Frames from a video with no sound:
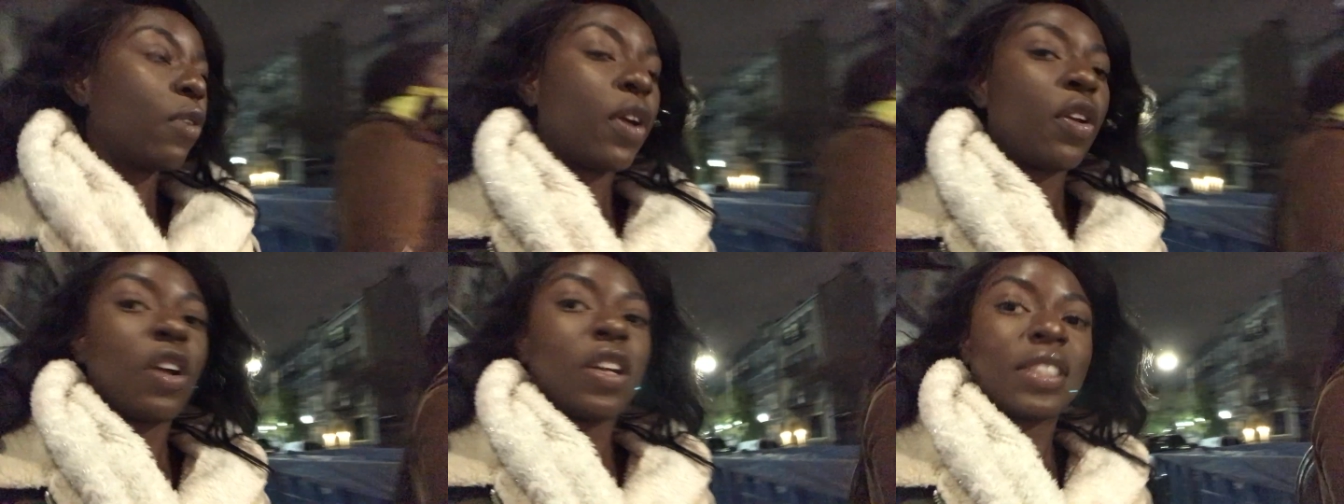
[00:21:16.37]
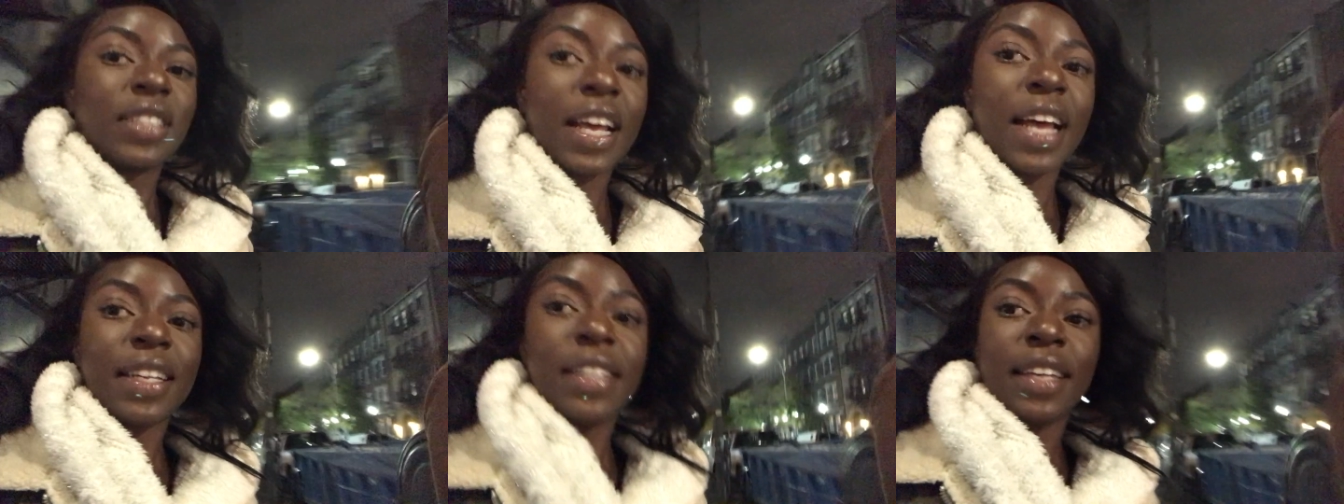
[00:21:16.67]
We're
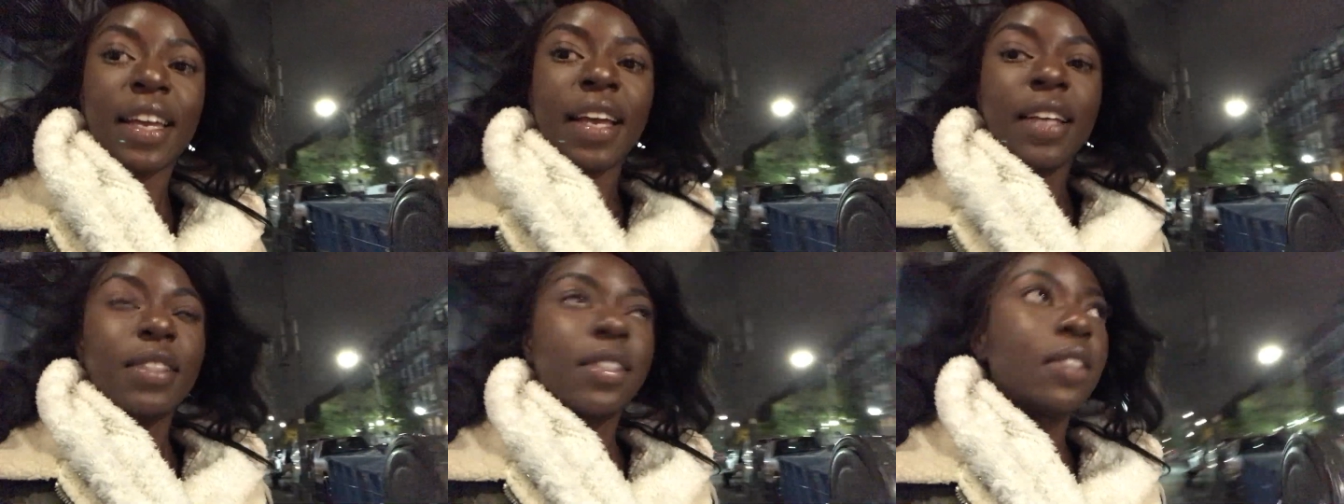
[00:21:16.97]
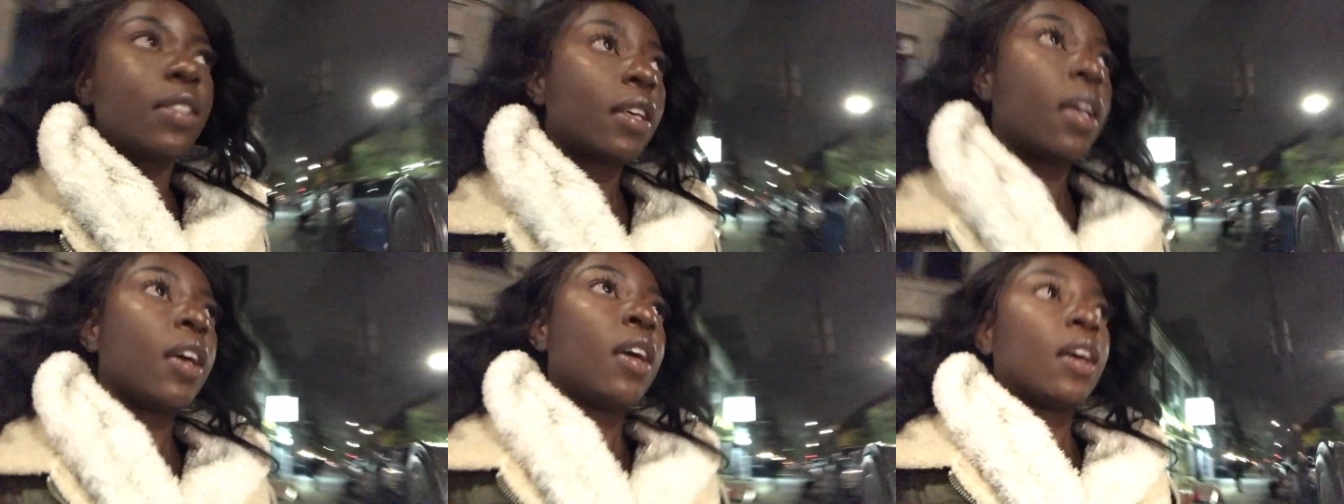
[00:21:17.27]
not done yeah, yet.
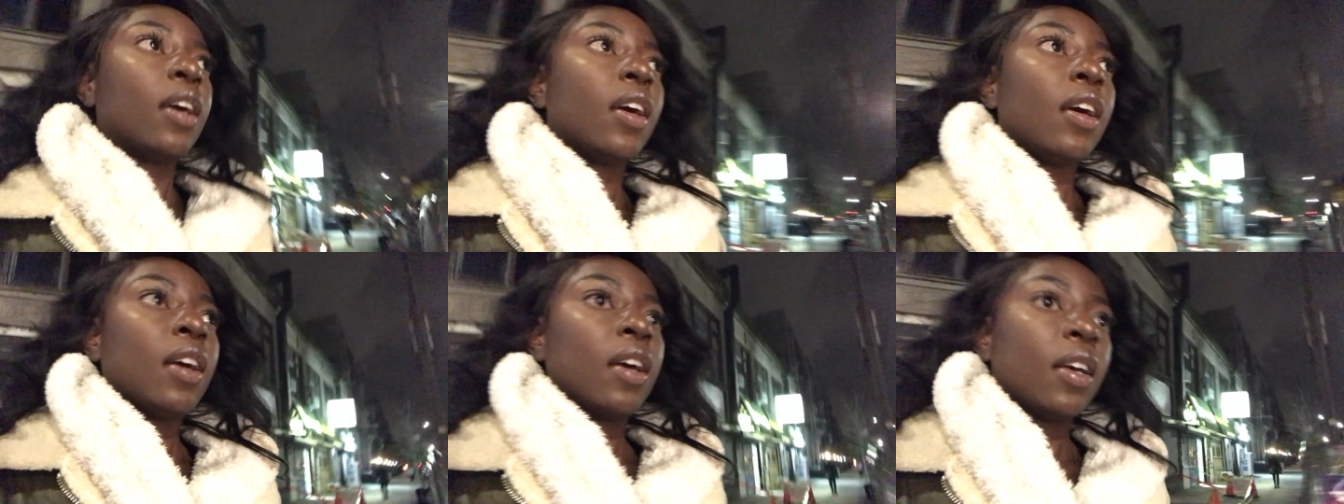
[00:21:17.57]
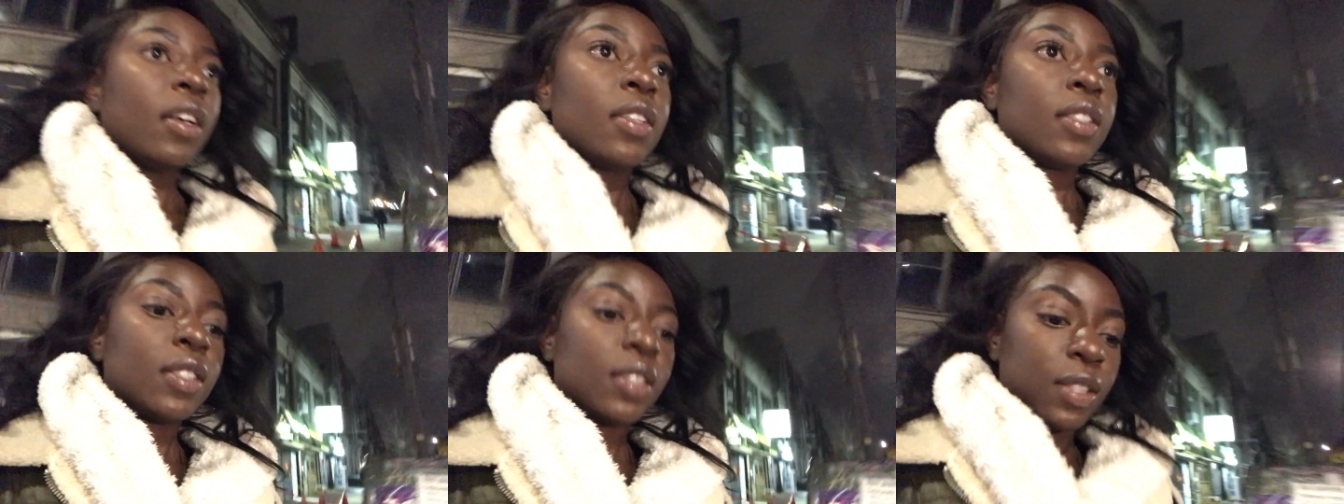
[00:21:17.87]
We're not done.
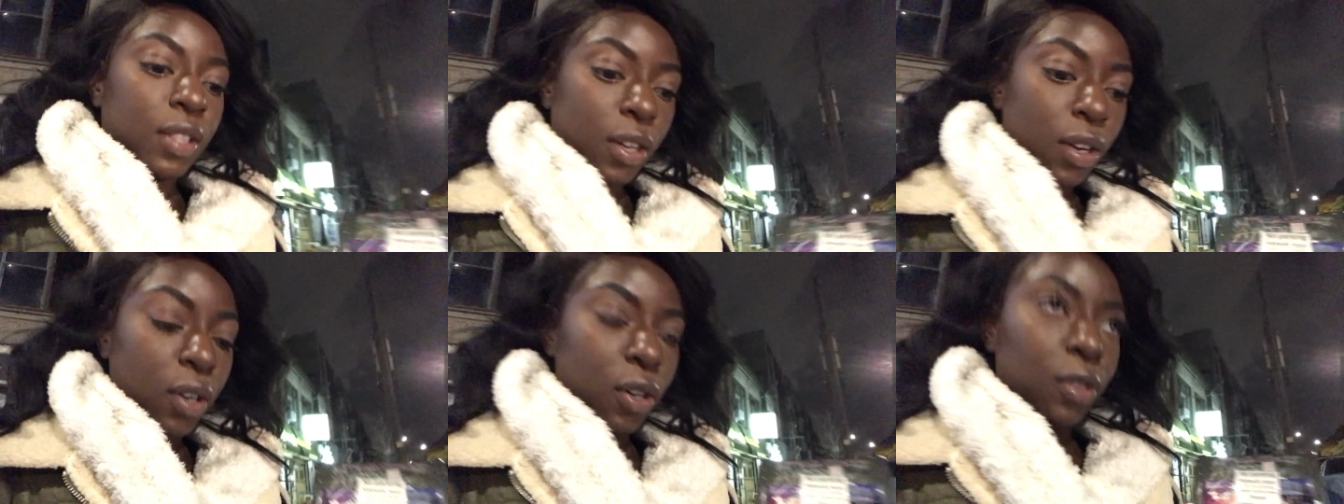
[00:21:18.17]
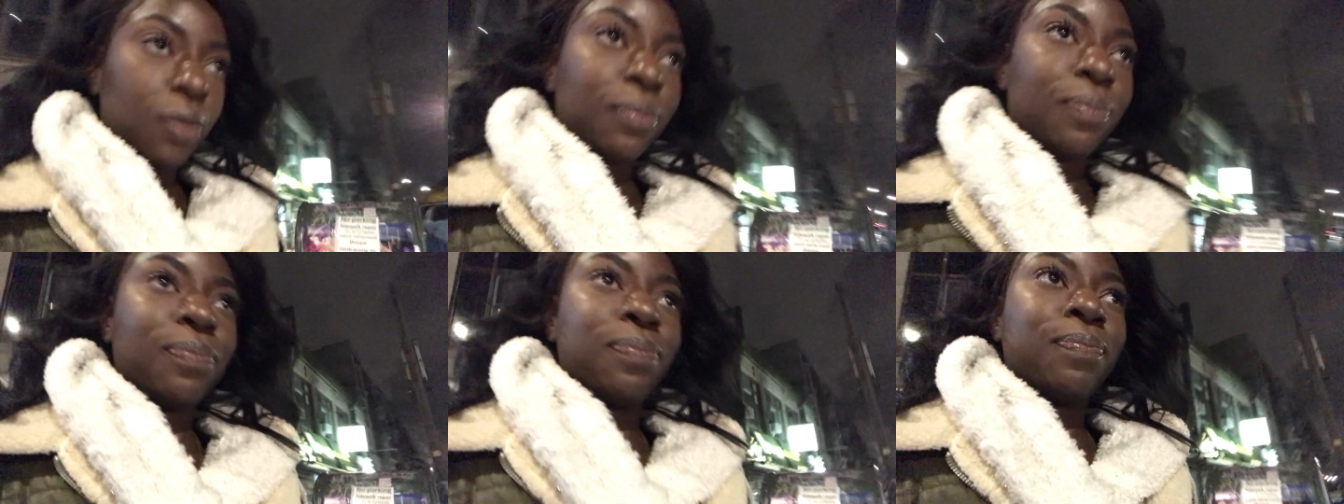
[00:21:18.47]
This, the so, day
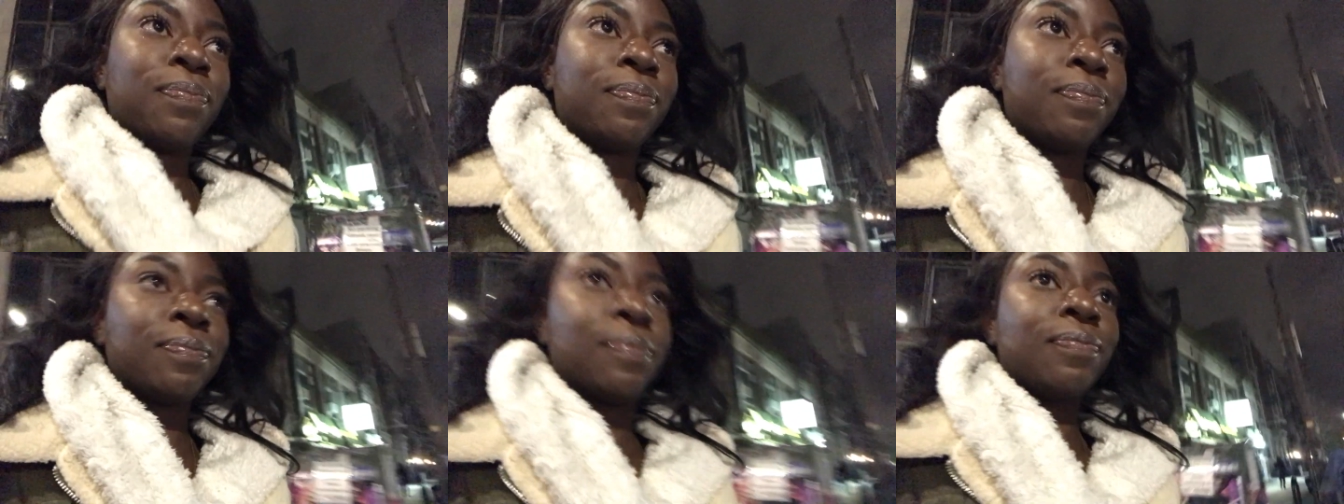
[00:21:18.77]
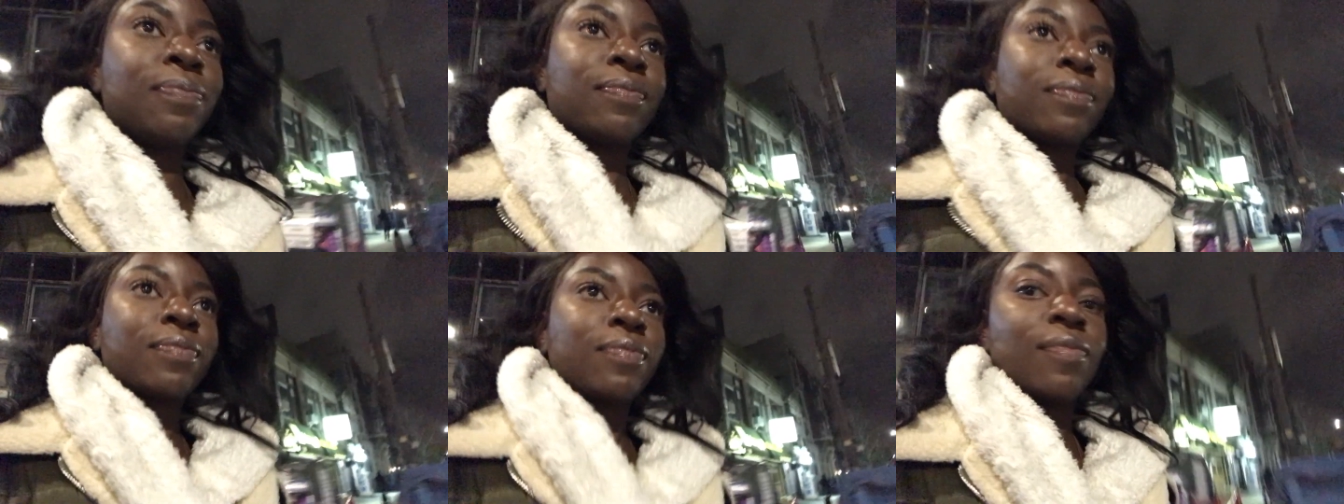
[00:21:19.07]
is not finished.